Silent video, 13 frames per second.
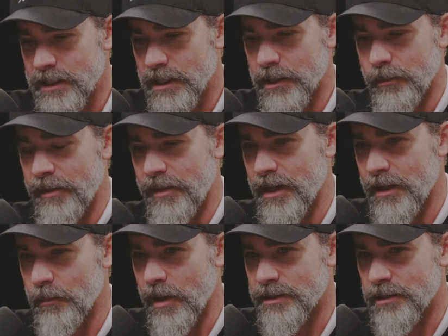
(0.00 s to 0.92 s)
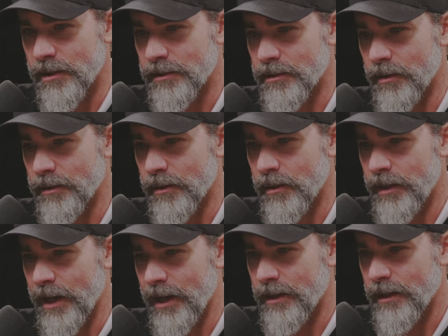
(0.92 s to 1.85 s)
dealing with him where i started going
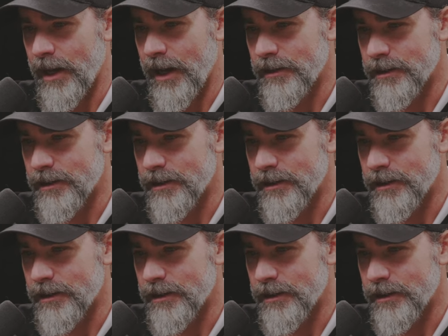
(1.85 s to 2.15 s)
okay how